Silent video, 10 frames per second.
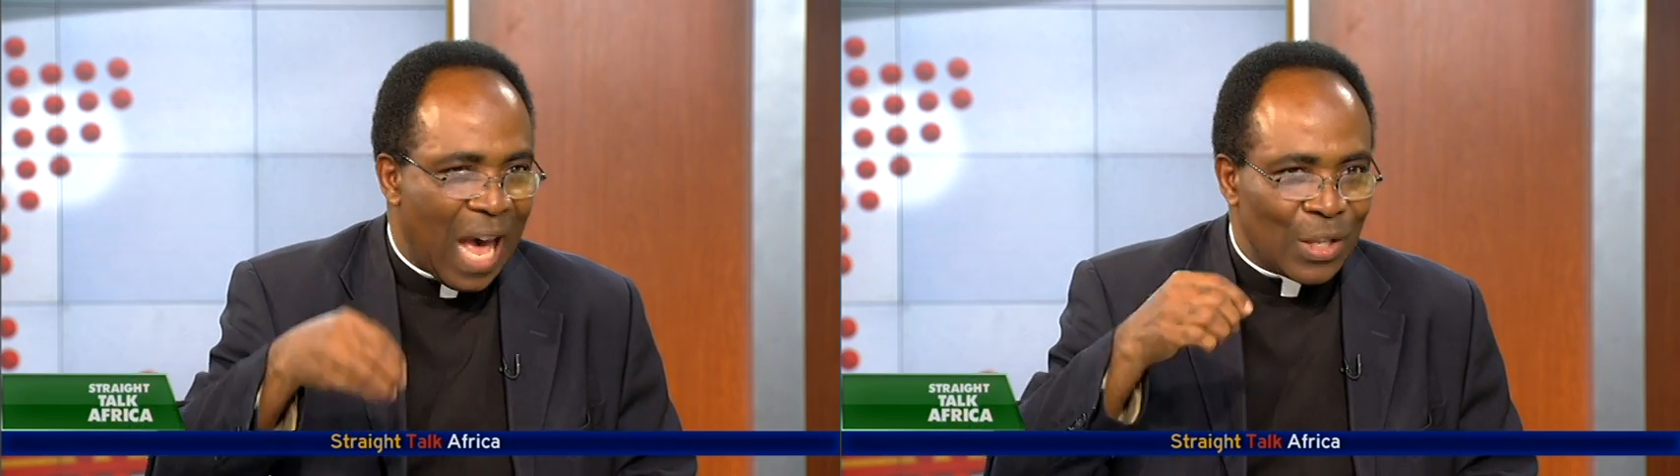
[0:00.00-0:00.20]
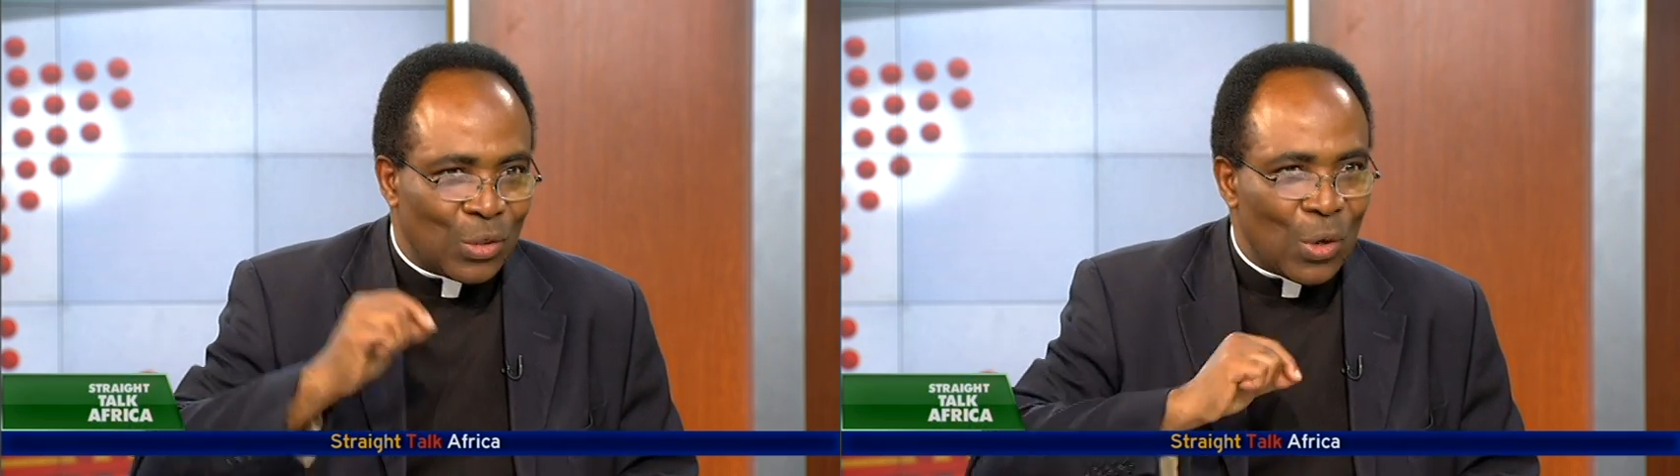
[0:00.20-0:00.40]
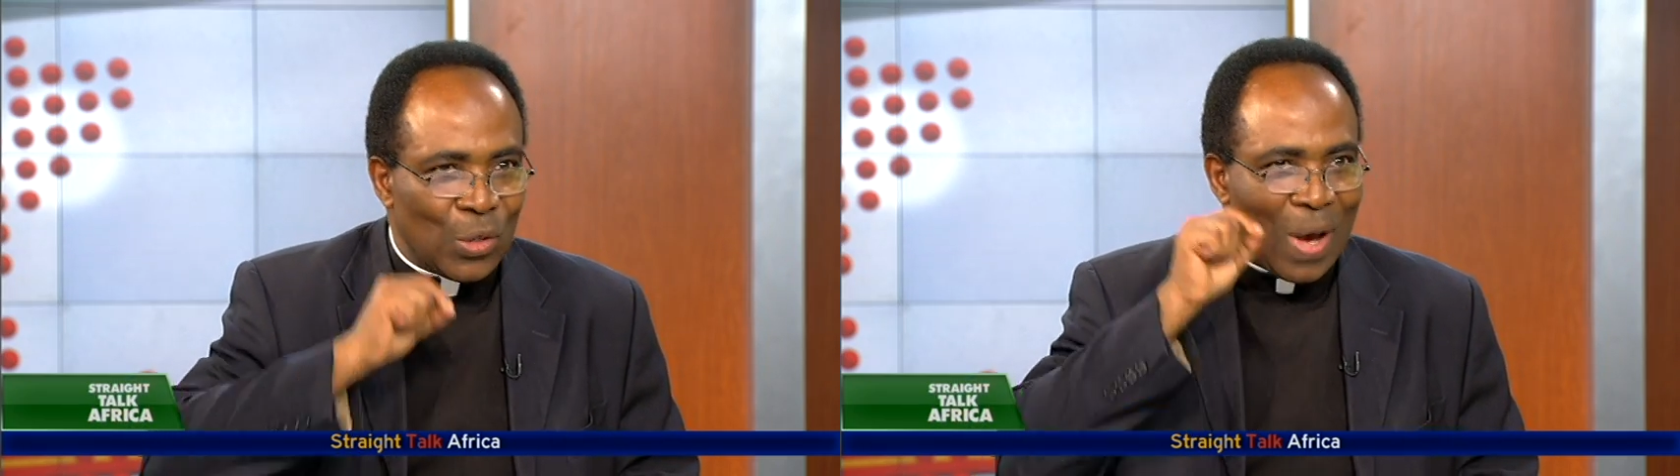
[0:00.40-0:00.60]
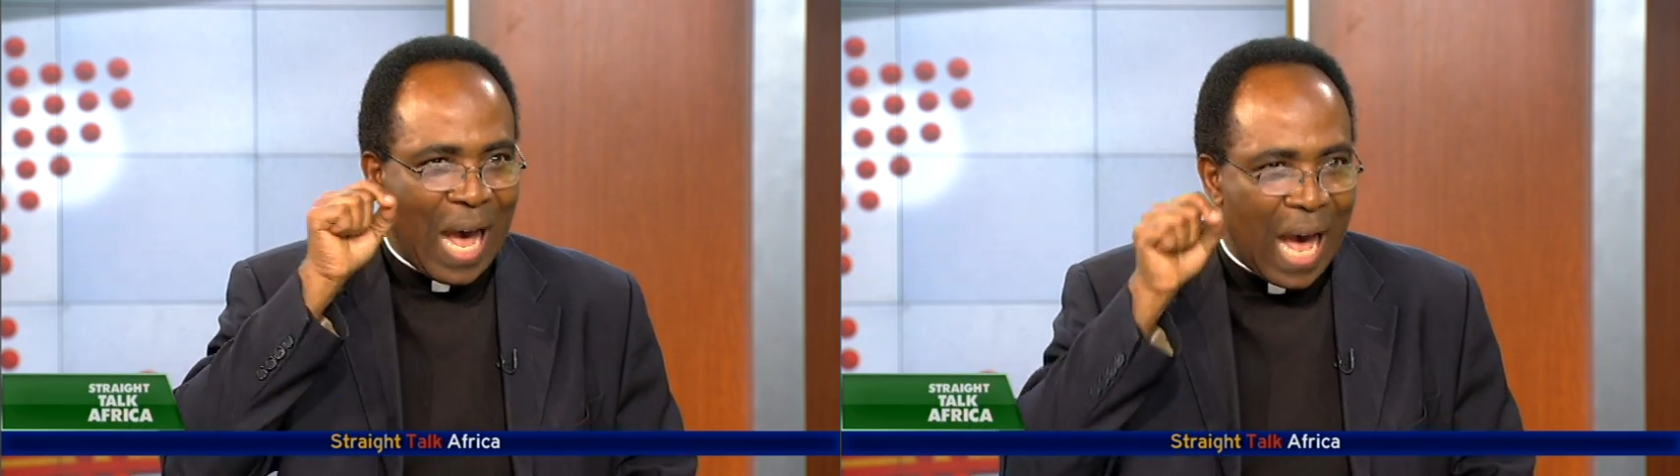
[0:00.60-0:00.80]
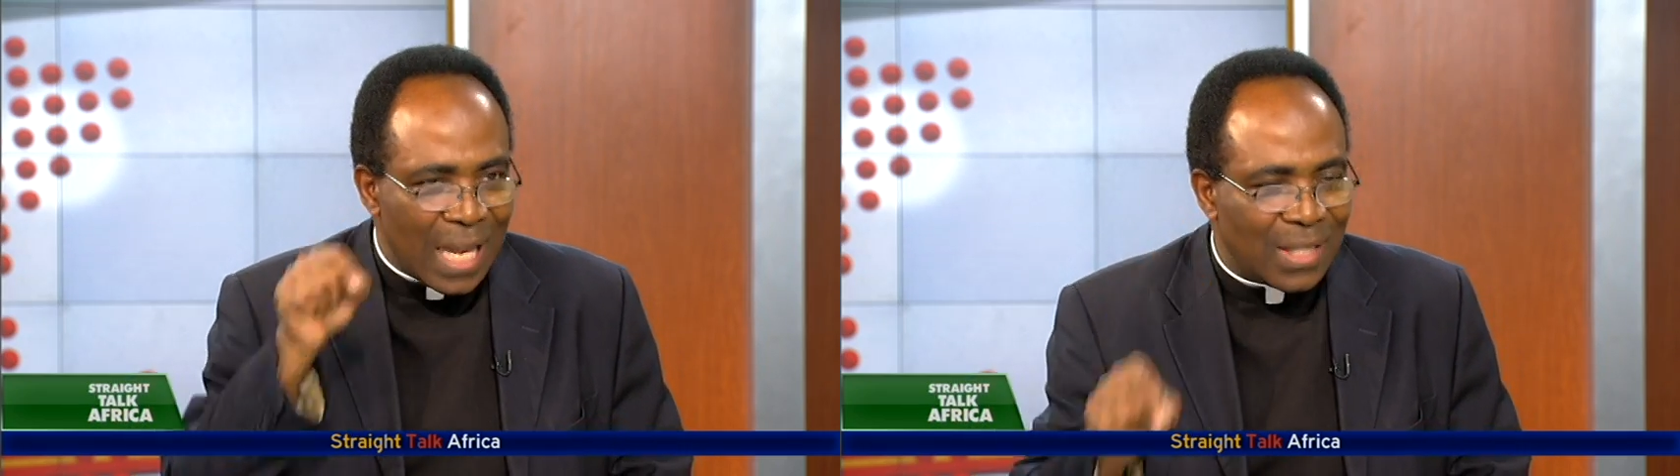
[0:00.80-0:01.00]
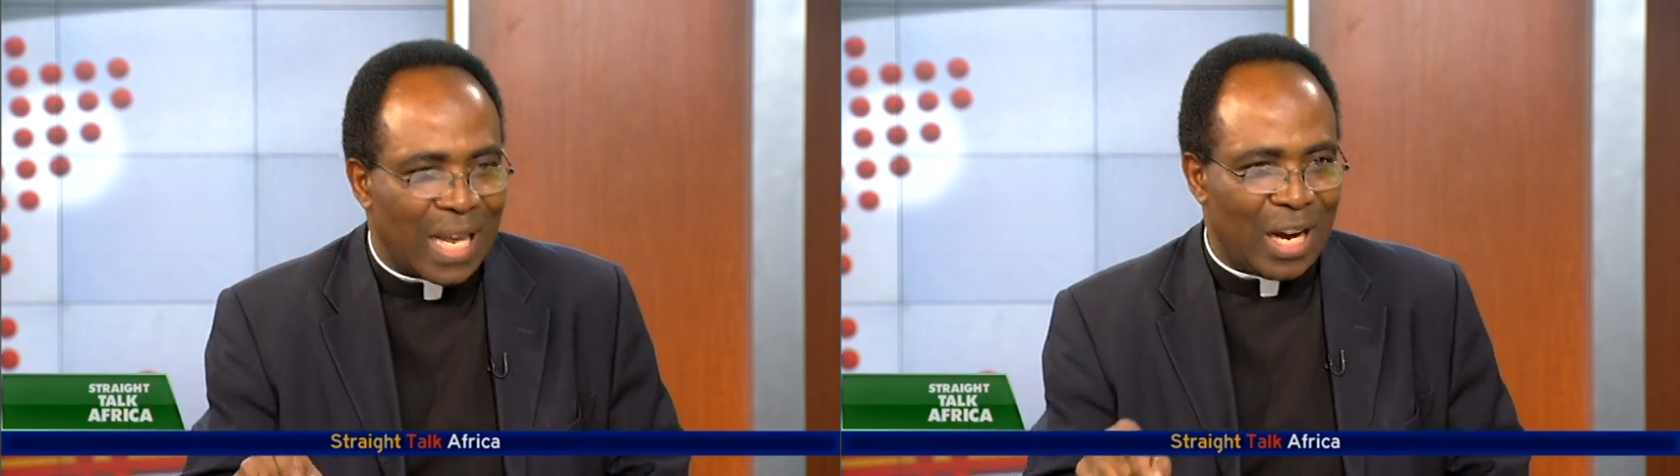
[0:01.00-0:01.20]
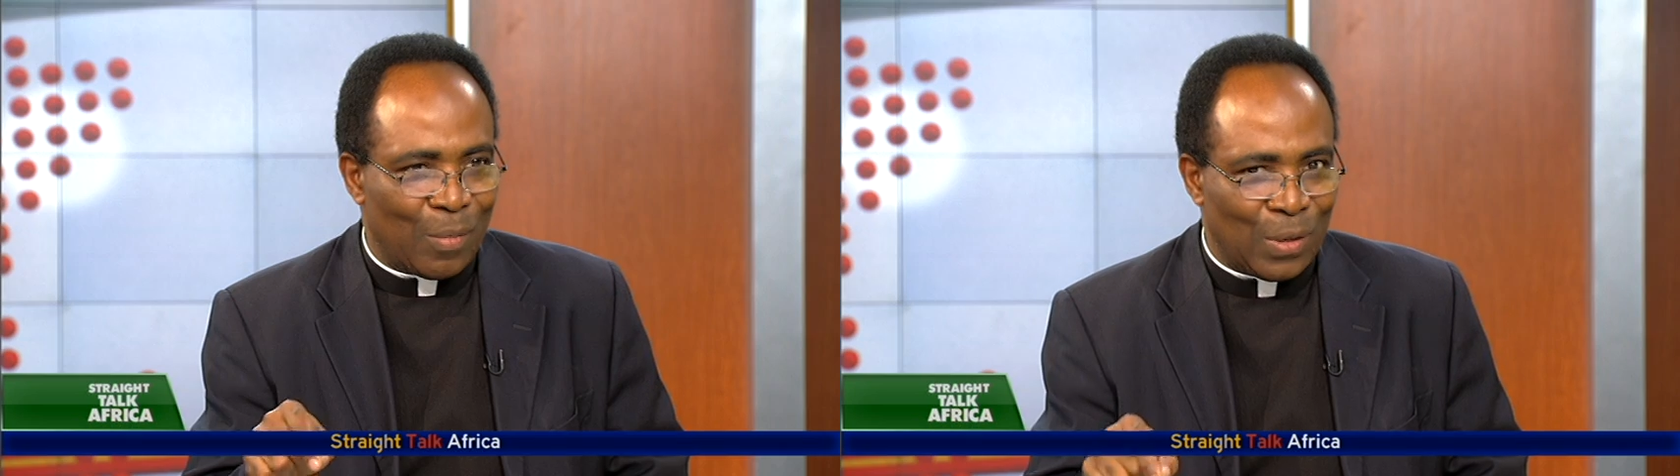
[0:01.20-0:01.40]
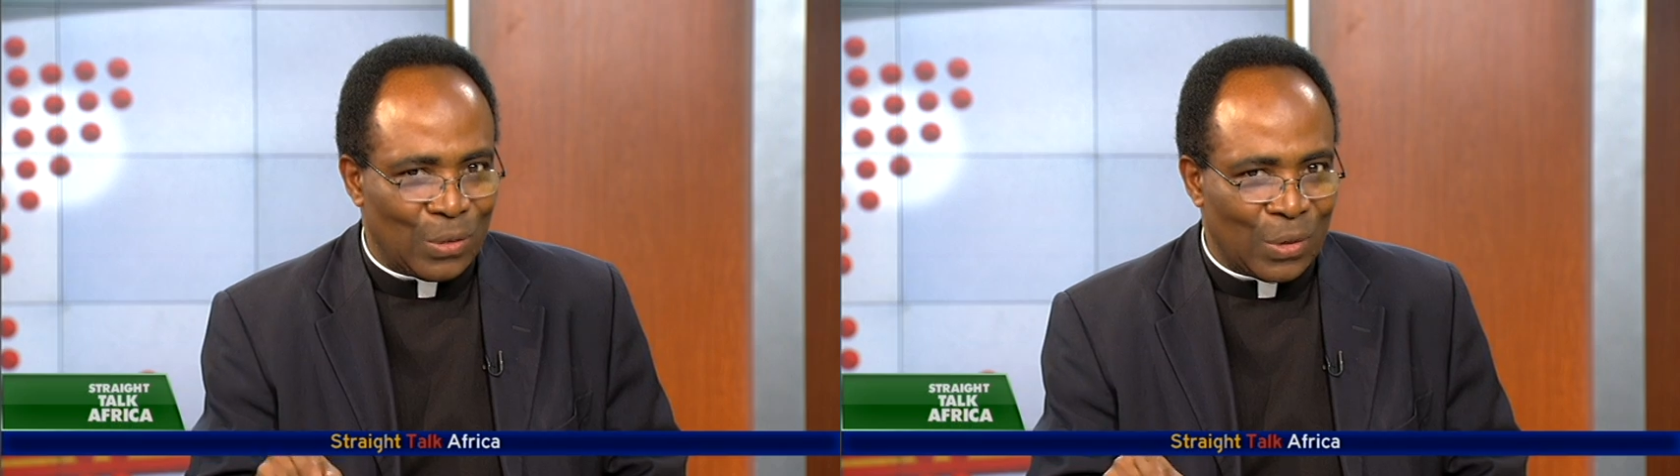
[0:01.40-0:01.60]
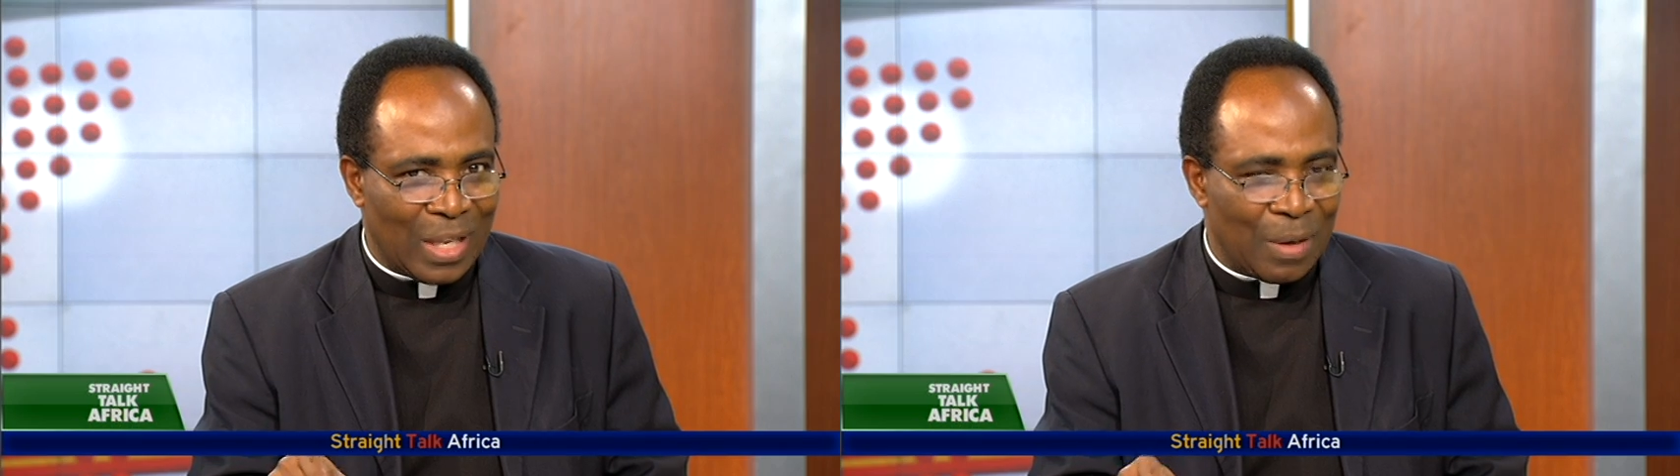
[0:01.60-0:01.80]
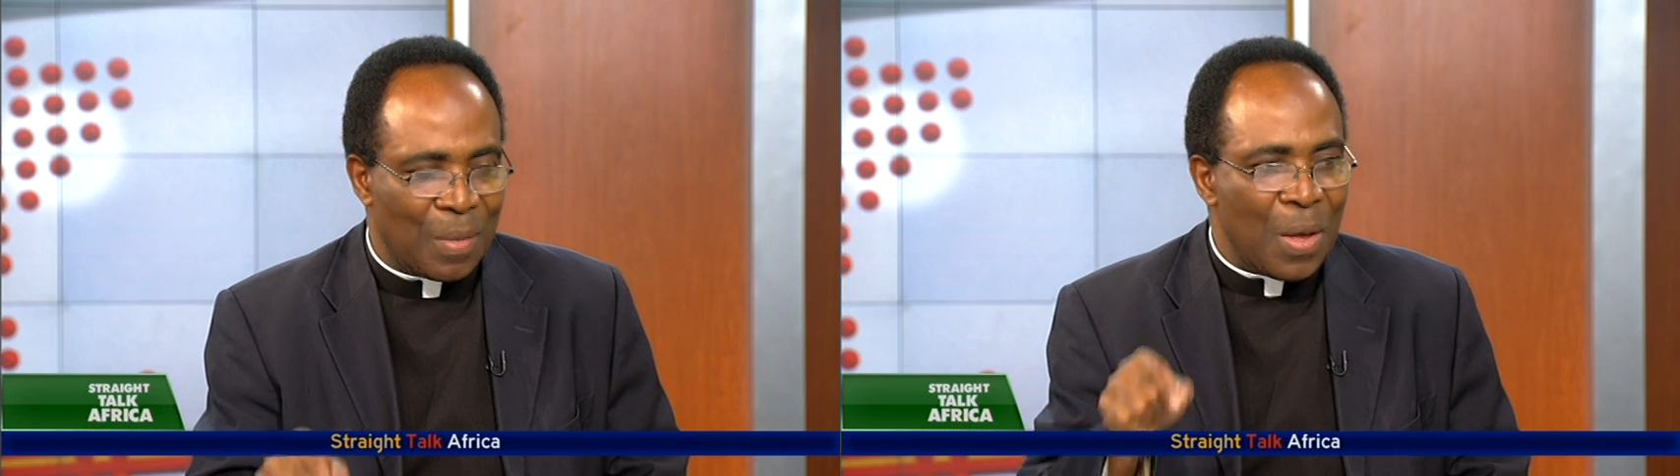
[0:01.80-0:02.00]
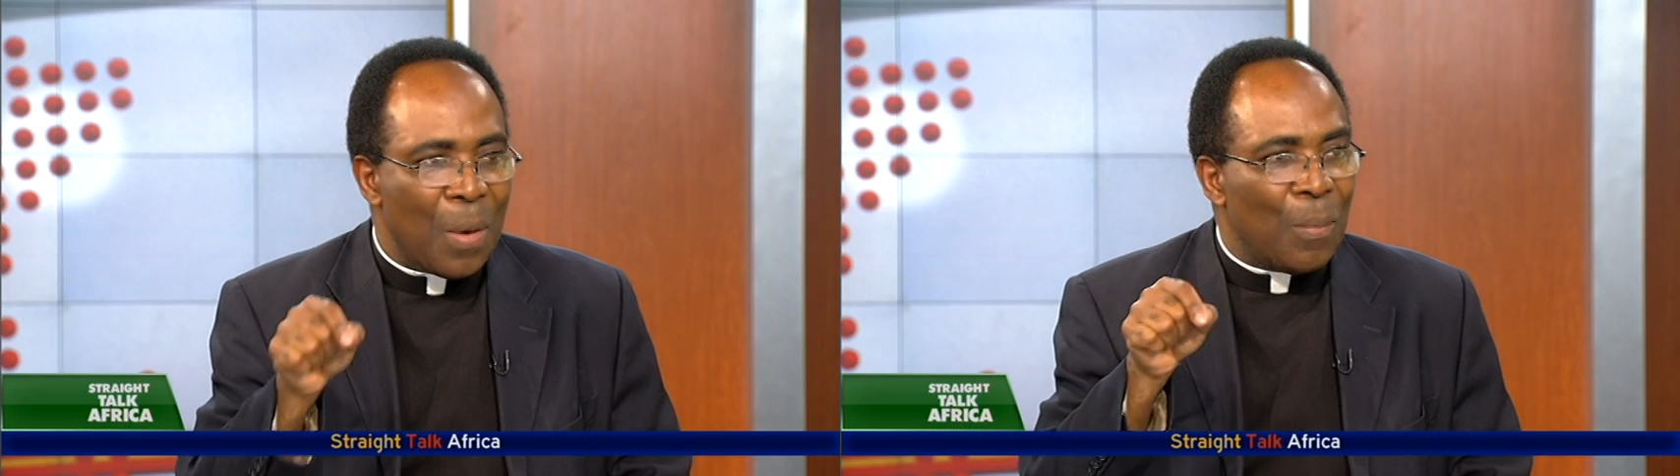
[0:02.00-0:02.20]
and so you are answerable to them.